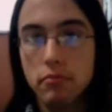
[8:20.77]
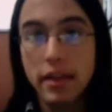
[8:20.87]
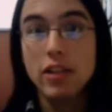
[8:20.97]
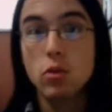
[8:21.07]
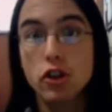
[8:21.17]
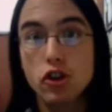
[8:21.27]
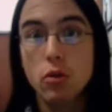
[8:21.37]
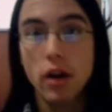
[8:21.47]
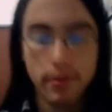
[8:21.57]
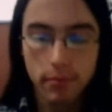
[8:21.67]
That's what you
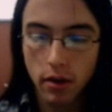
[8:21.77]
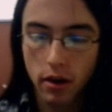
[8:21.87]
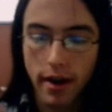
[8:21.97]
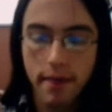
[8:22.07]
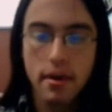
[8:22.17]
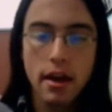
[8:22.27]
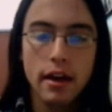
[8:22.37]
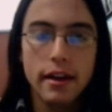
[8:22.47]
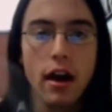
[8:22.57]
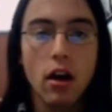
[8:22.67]
want. Alright.
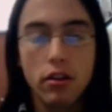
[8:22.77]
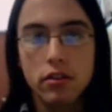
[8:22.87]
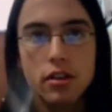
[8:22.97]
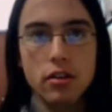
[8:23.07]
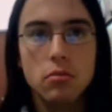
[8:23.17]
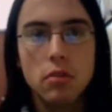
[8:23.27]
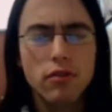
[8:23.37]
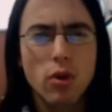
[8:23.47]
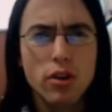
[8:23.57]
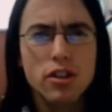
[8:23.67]
Now, the tube,
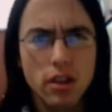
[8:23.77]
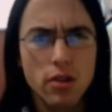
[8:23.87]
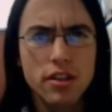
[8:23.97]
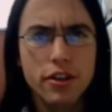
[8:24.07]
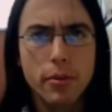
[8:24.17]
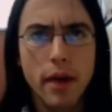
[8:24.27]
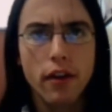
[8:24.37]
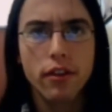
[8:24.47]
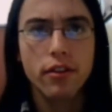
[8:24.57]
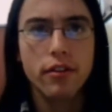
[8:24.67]
of course, goes in your
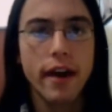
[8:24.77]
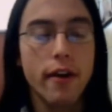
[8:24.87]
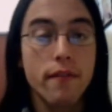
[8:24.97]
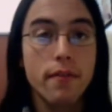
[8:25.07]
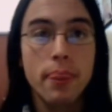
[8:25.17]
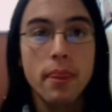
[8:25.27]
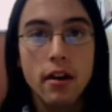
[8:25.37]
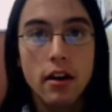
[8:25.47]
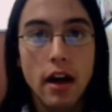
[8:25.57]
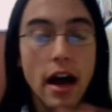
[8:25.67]
mouth. Now,
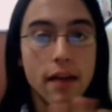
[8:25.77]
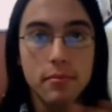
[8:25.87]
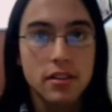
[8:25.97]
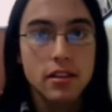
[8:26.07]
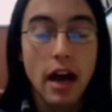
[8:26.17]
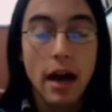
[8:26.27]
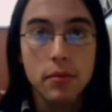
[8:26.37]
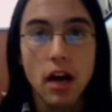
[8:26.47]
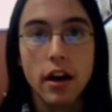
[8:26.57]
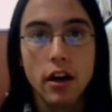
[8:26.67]
I'm
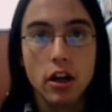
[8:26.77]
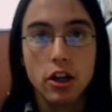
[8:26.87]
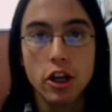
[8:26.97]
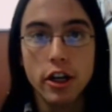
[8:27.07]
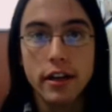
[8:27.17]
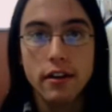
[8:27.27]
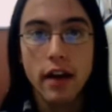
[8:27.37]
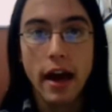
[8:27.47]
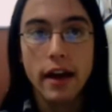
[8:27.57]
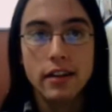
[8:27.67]
not good
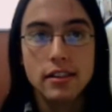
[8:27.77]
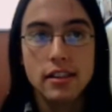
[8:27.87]
at